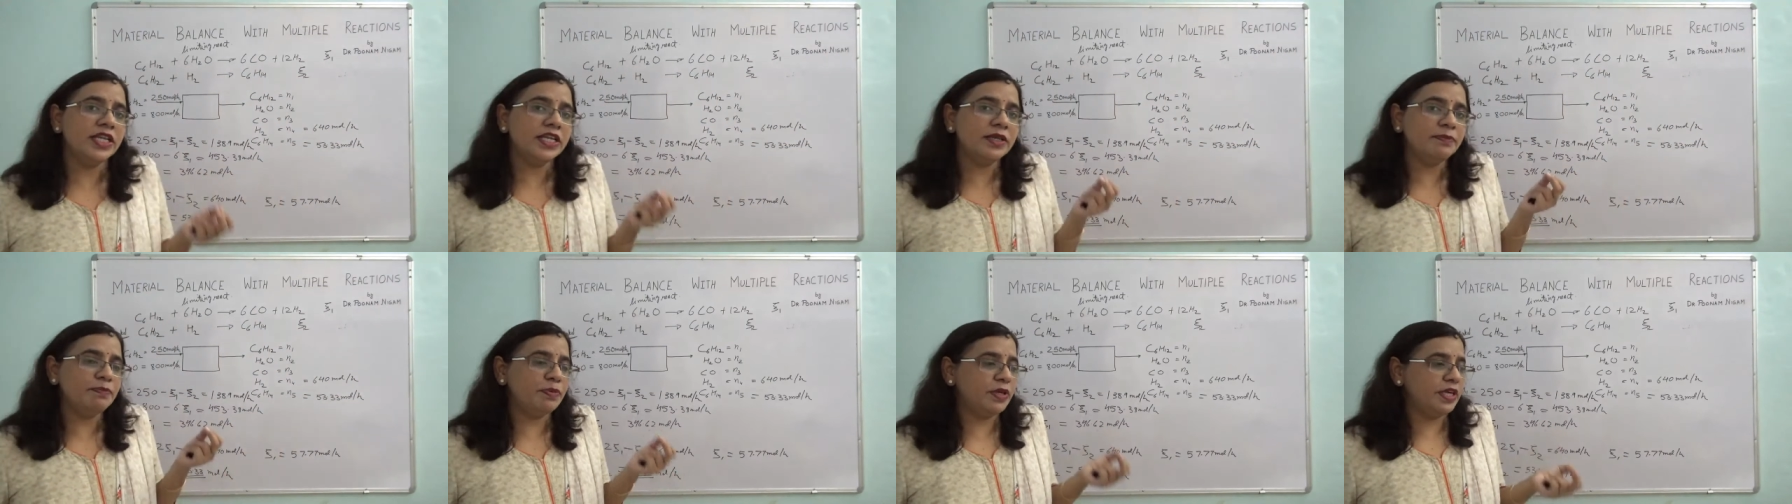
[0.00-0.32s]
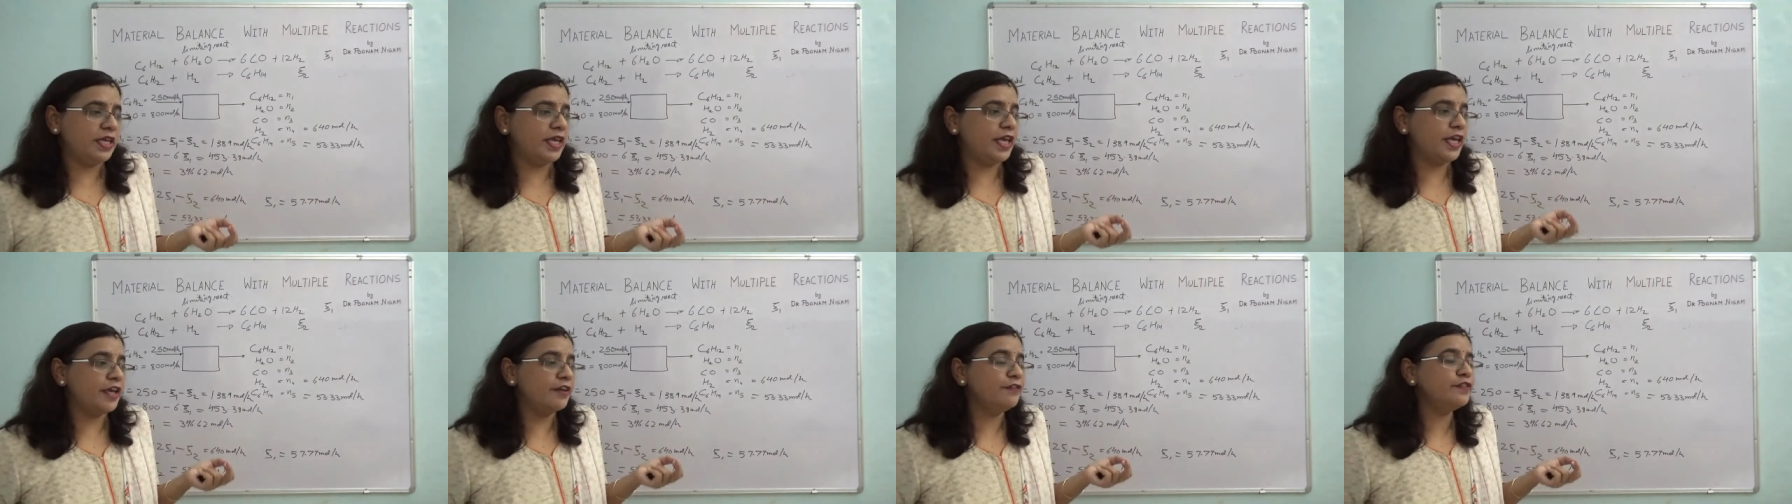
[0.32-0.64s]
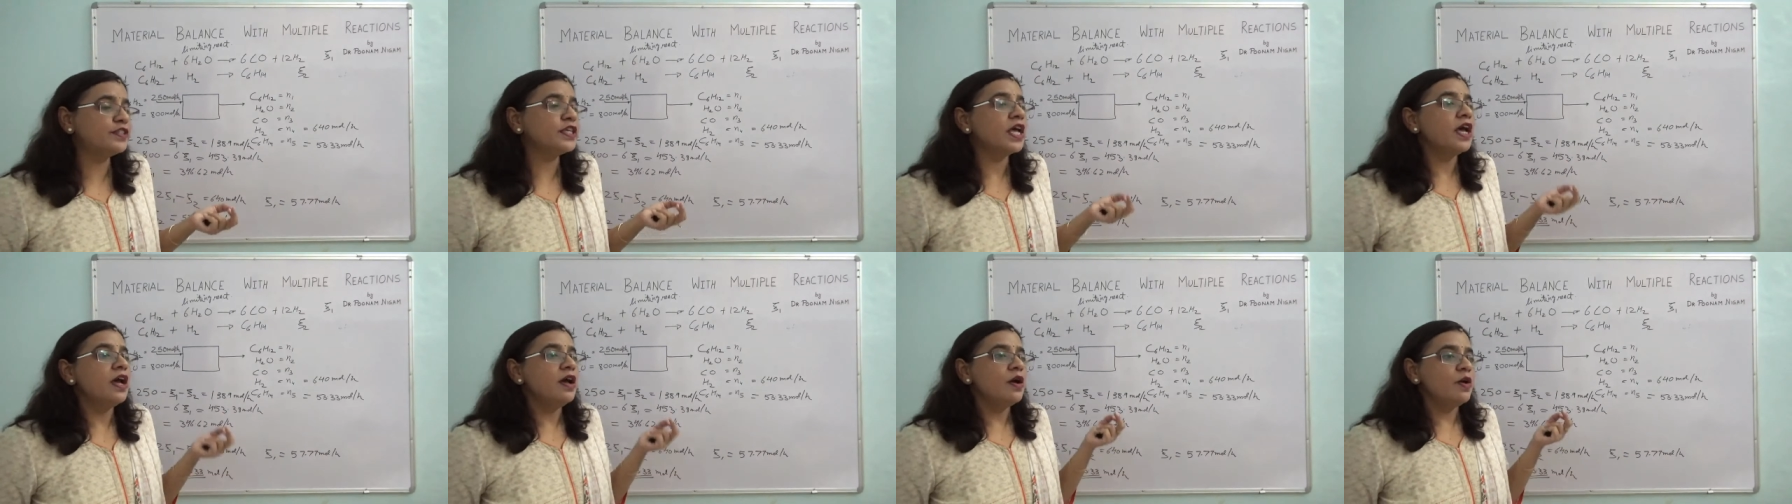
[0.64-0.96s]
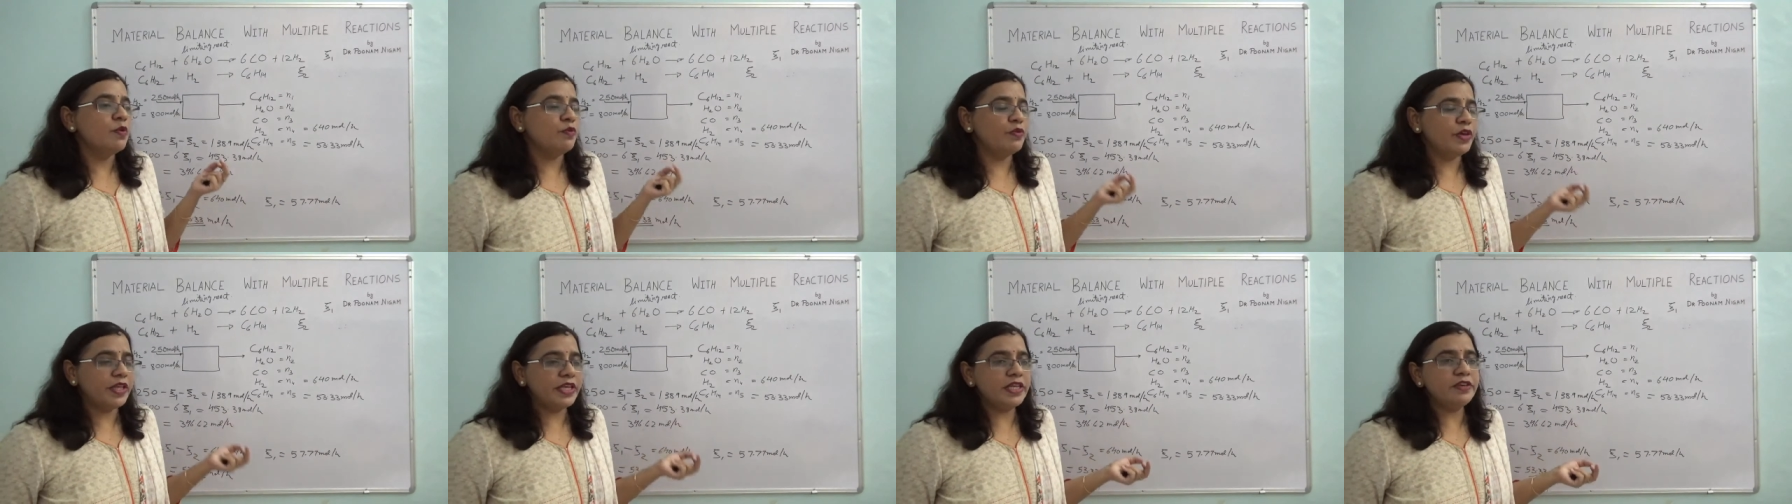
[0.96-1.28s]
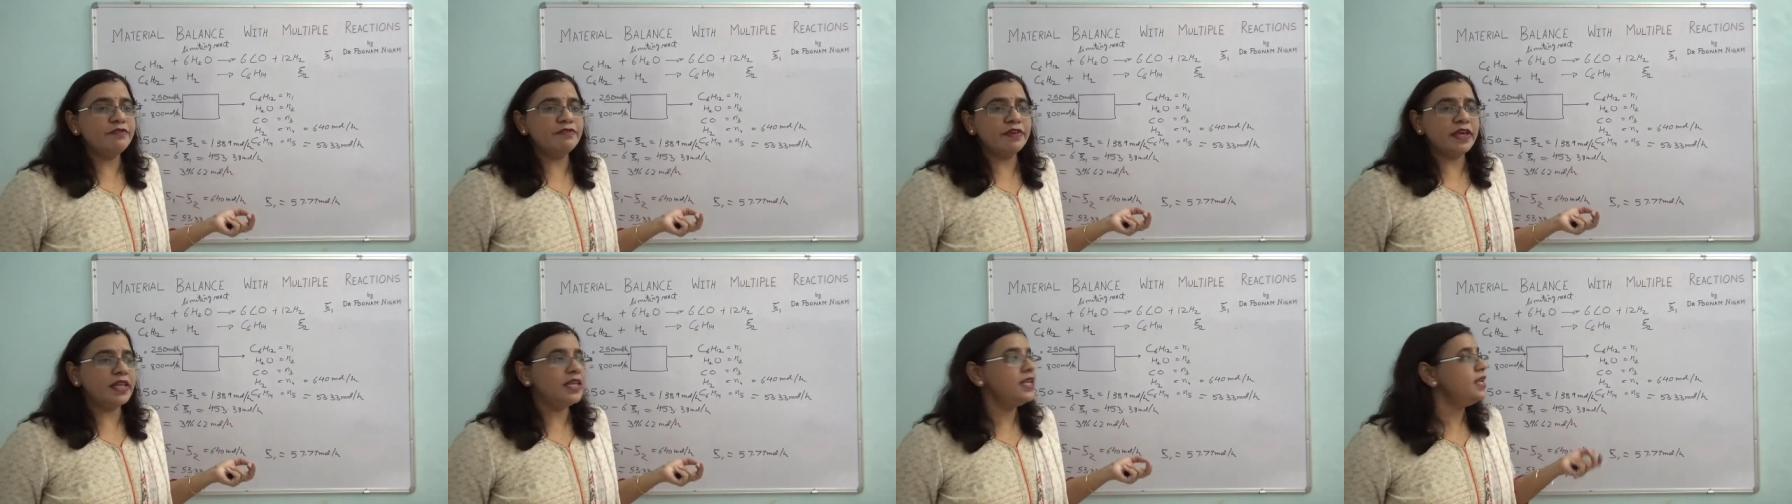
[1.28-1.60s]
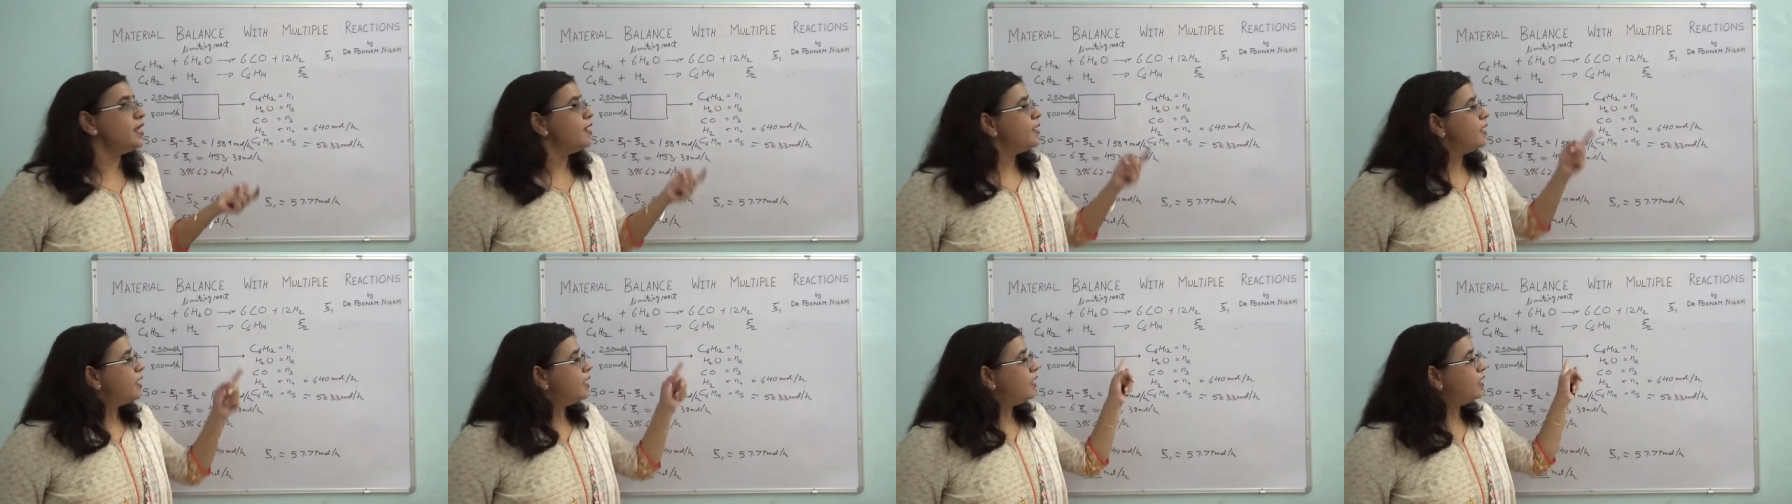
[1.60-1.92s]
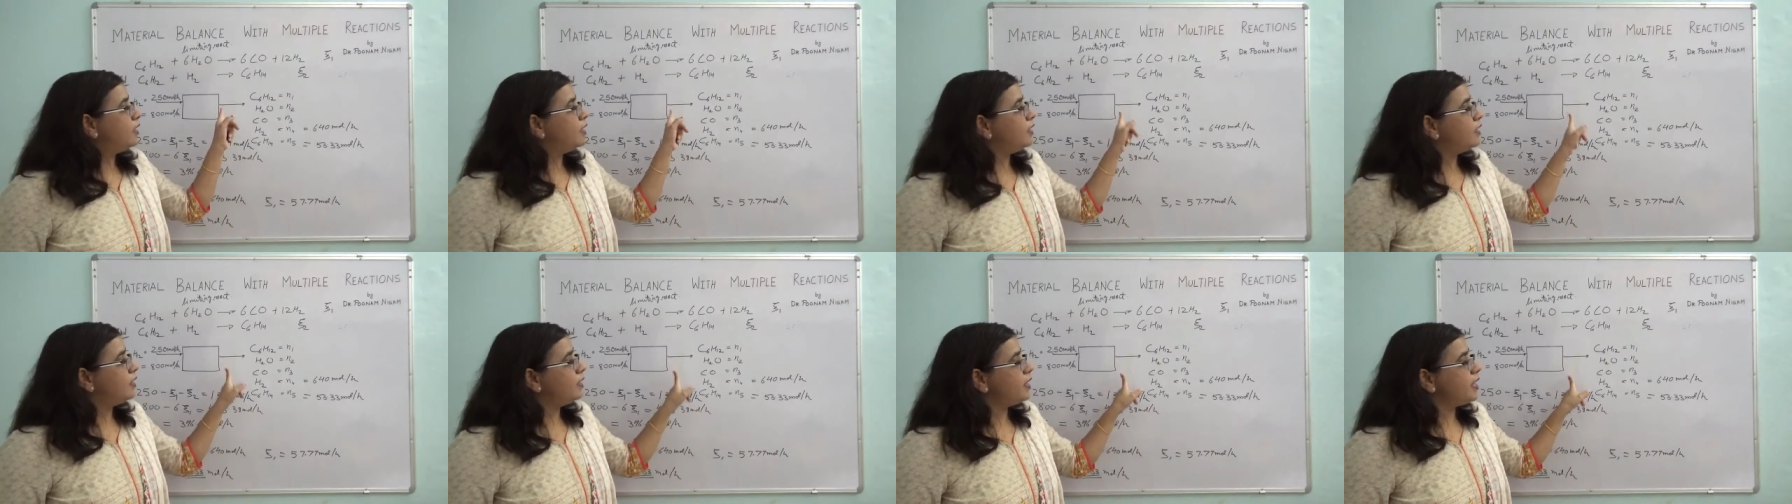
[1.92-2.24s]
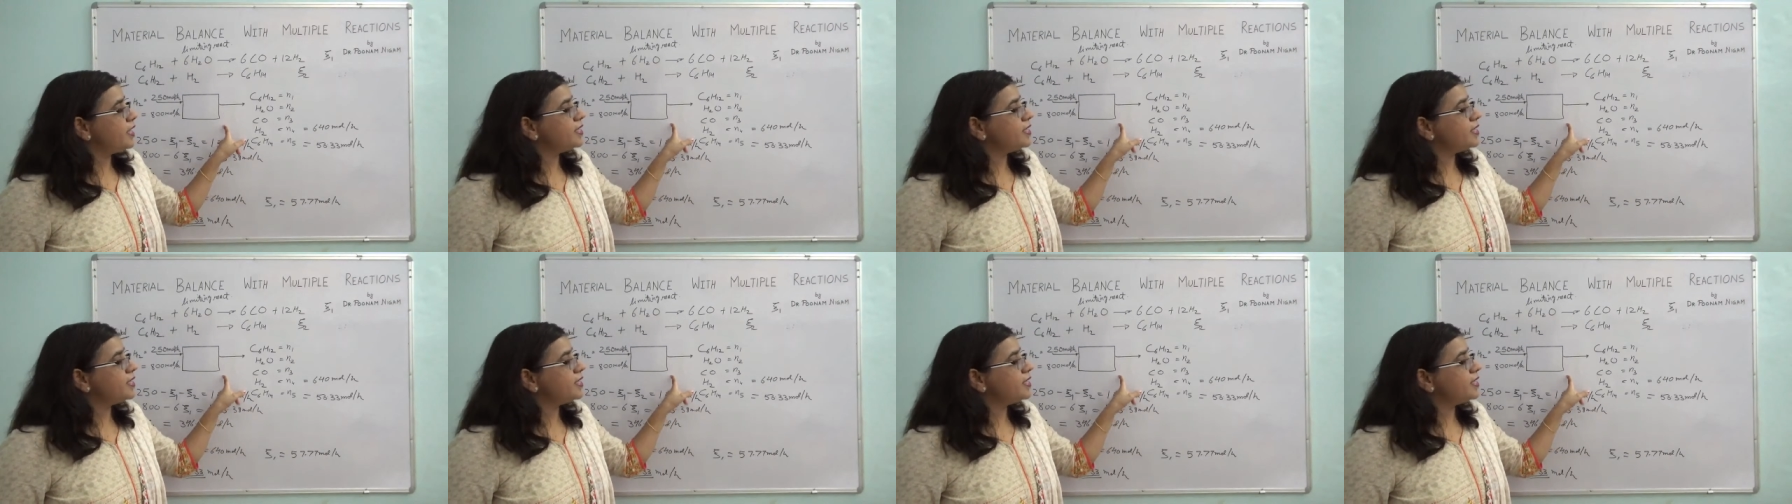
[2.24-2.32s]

it behaves very well uh,